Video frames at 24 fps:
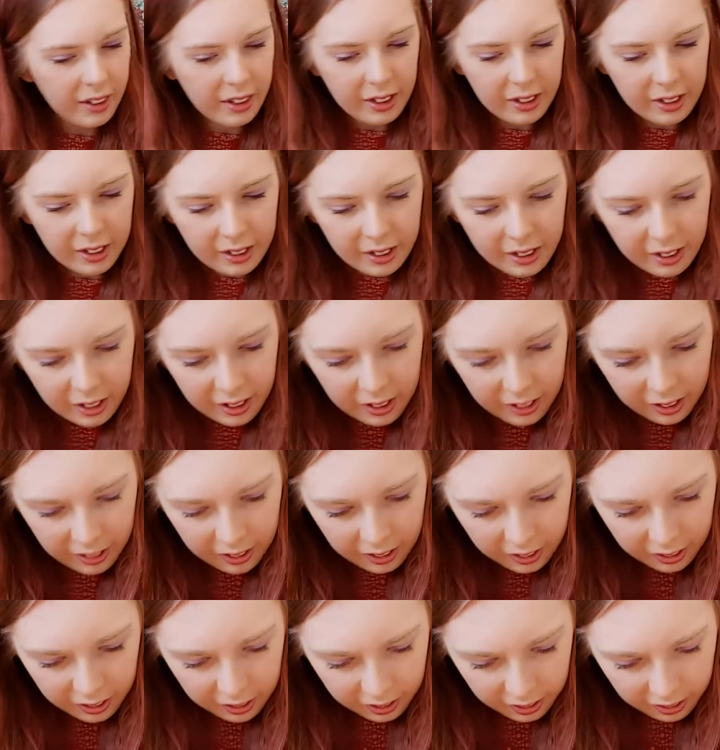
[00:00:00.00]
then
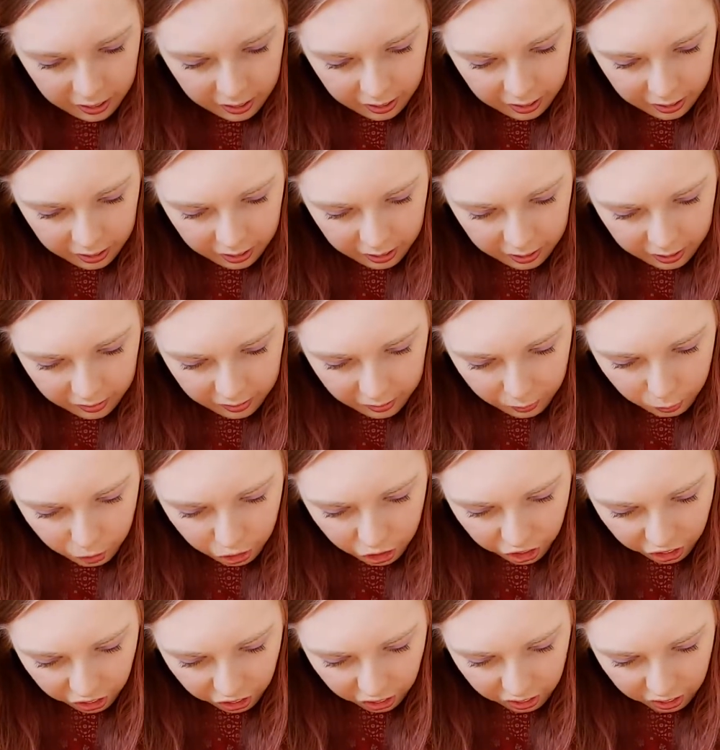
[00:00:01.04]
some
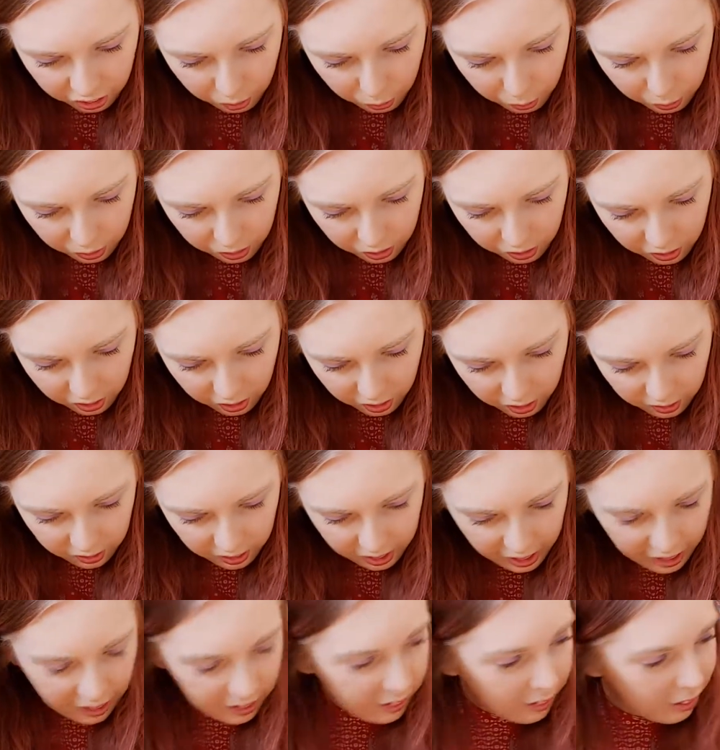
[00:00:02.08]
shorter ones at the
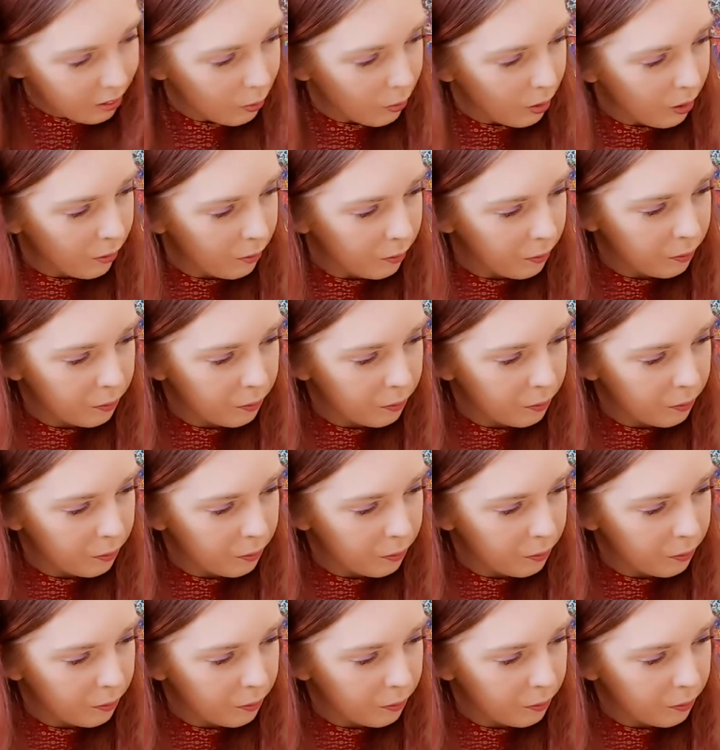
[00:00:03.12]
end as well.